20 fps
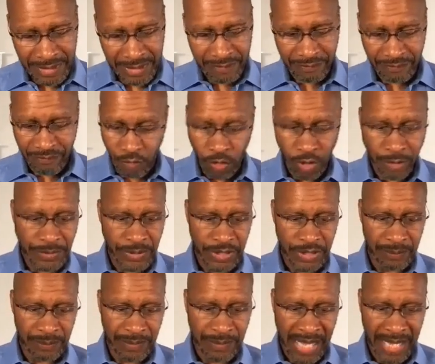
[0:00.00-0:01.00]
informs
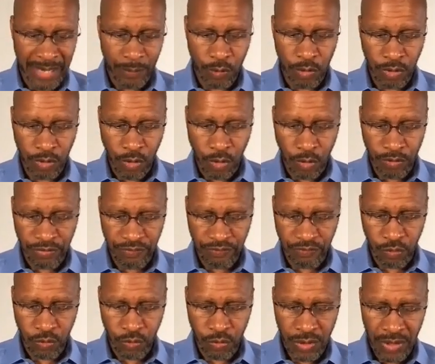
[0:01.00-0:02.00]
them, I will go
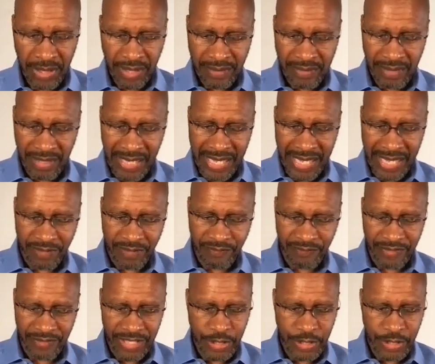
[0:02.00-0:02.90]
through the land of